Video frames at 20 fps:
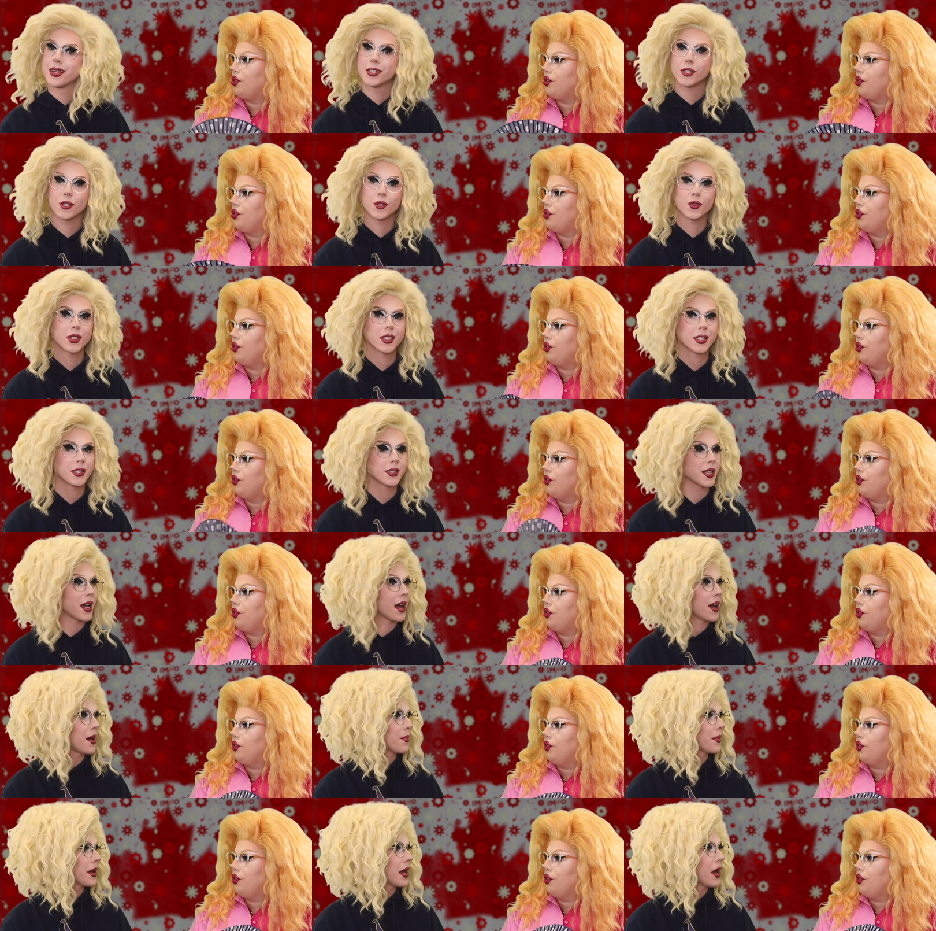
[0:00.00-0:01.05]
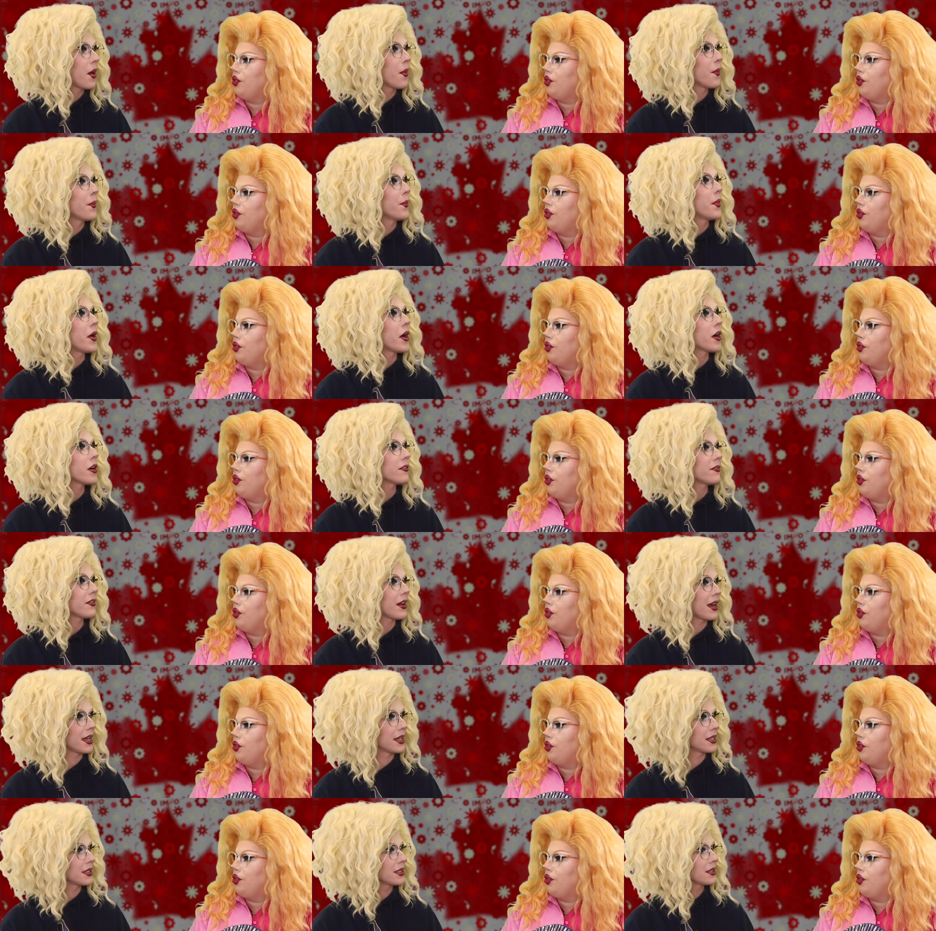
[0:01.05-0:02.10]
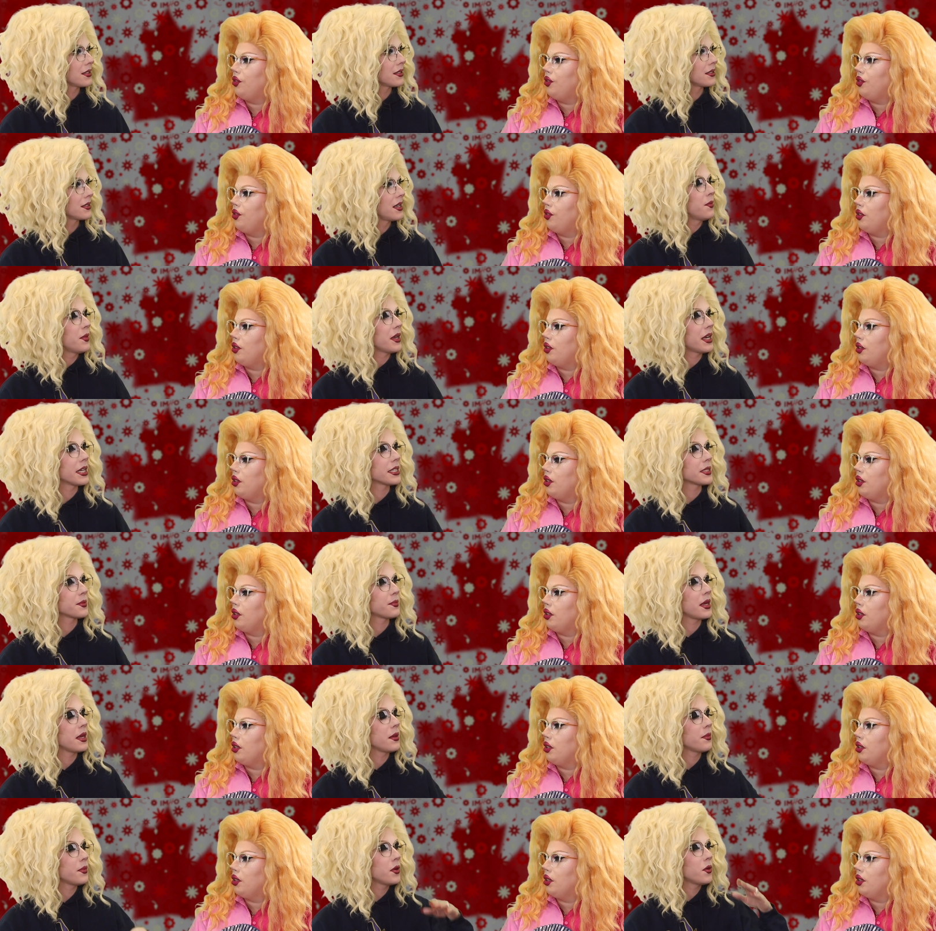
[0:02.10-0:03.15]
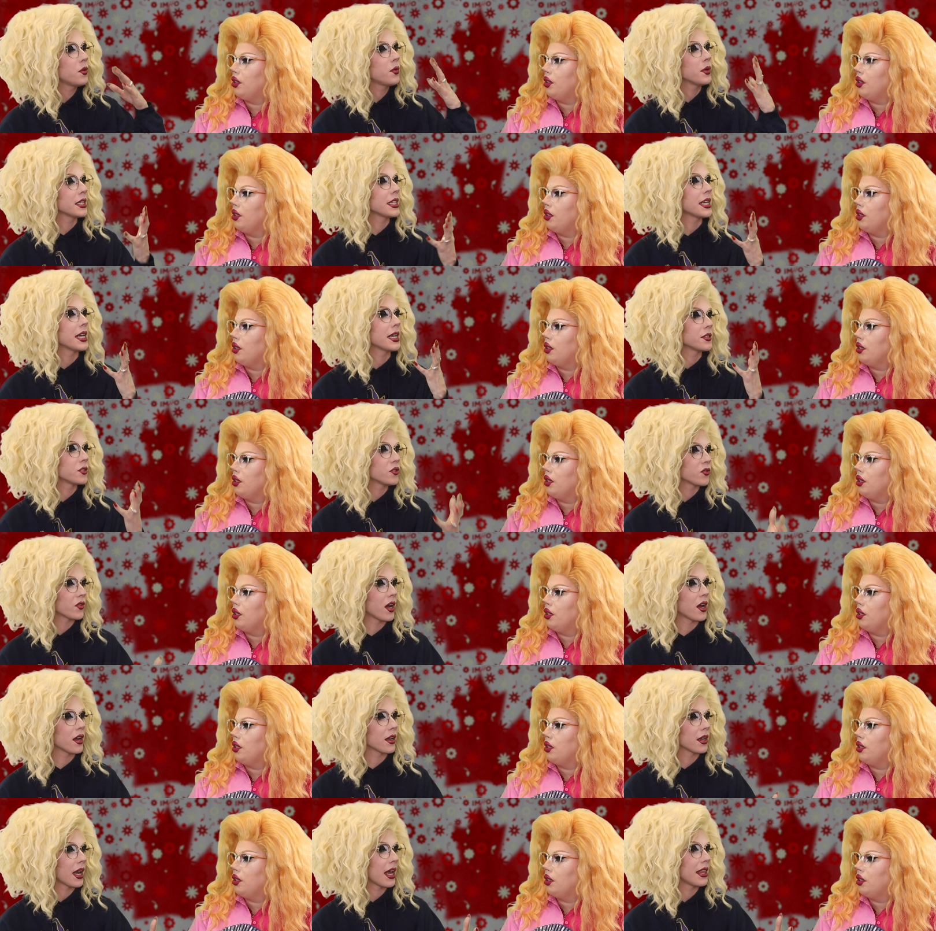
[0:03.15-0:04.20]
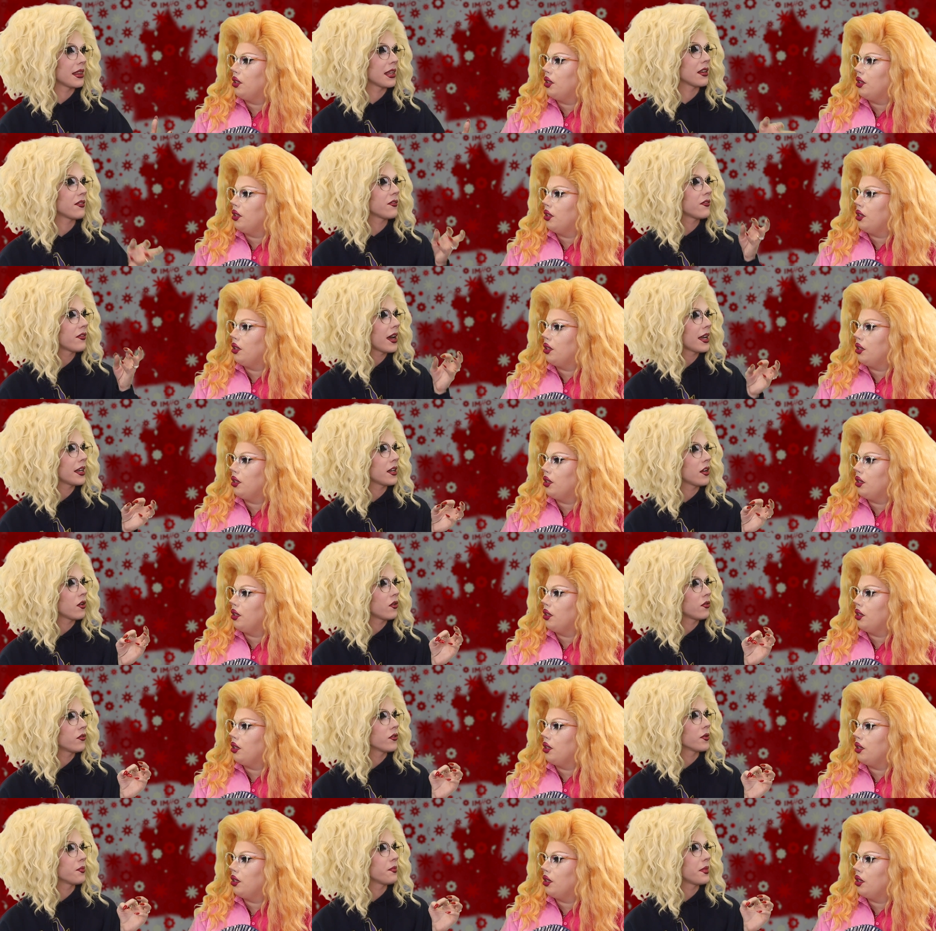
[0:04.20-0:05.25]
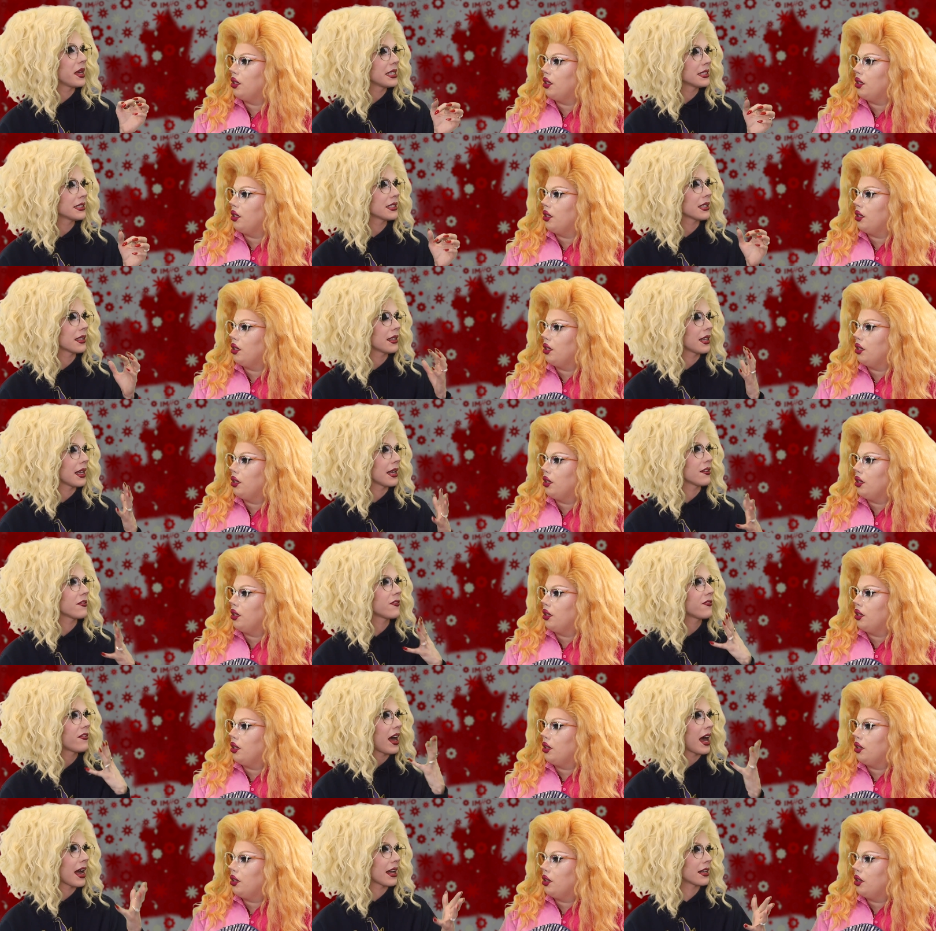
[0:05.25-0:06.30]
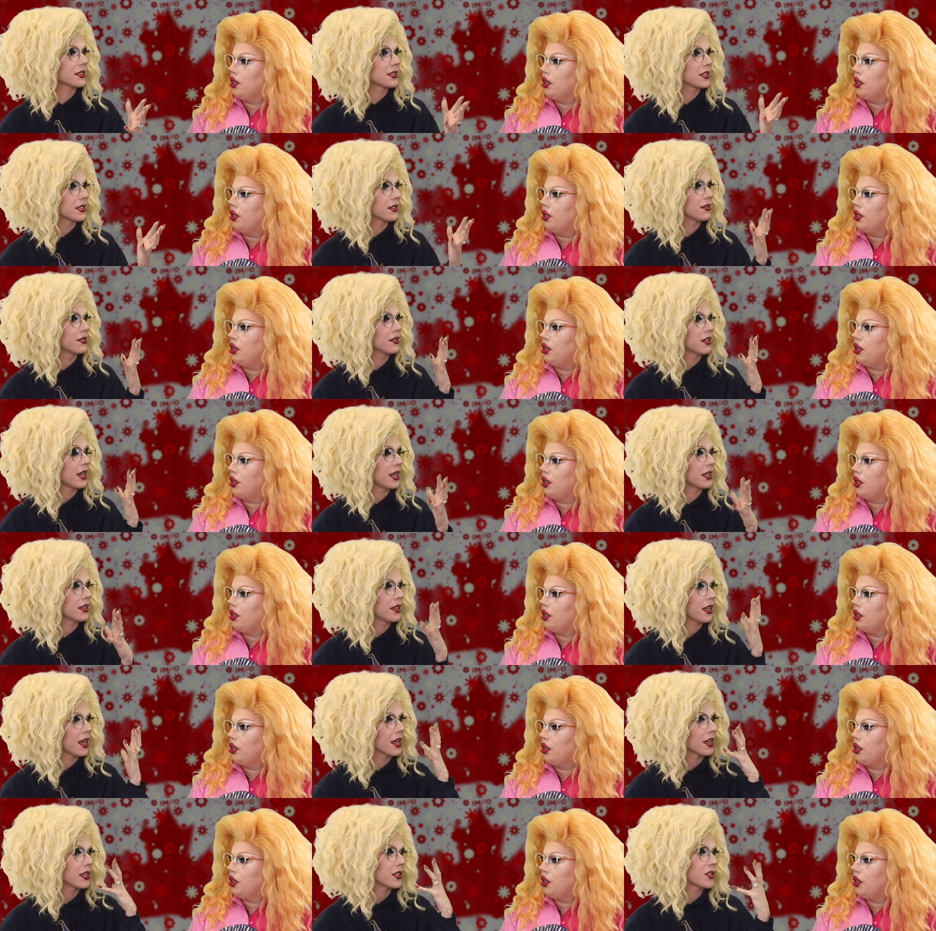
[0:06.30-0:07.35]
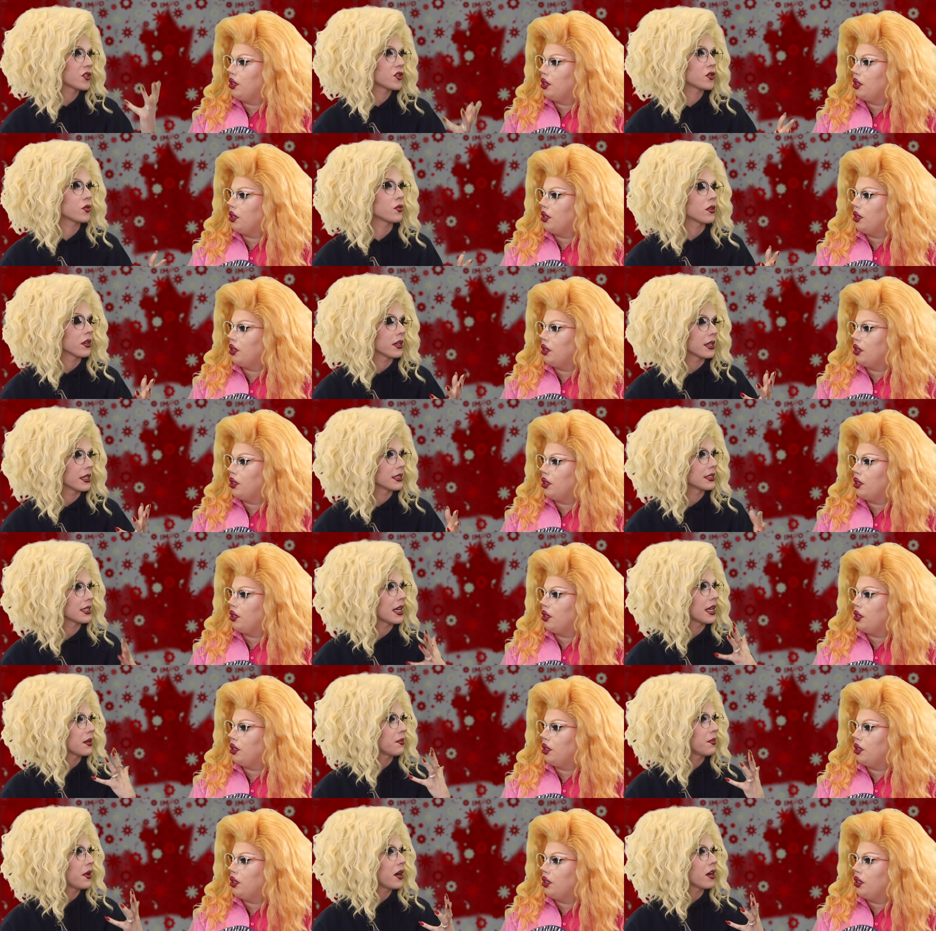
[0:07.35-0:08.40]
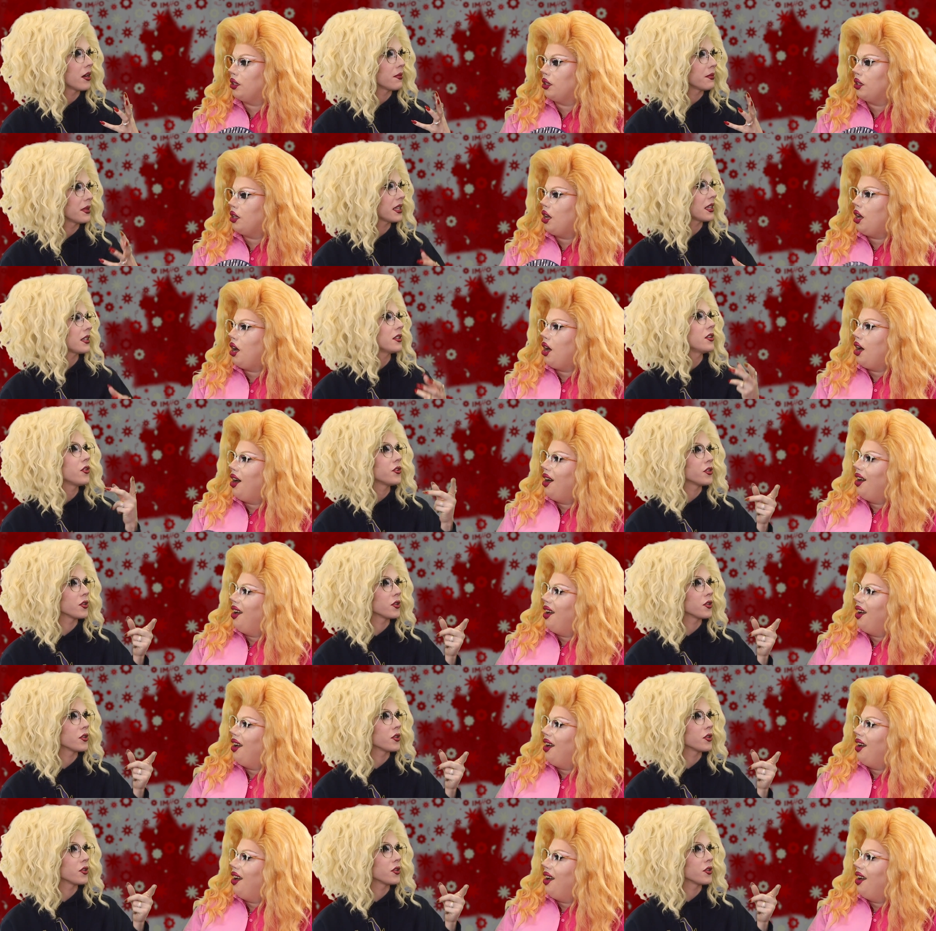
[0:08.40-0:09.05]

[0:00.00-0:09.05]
Speaker 1: to stop bar fights because people would get drunk and they'd fight over basic like facts and, and like stories at a bar and be like, no,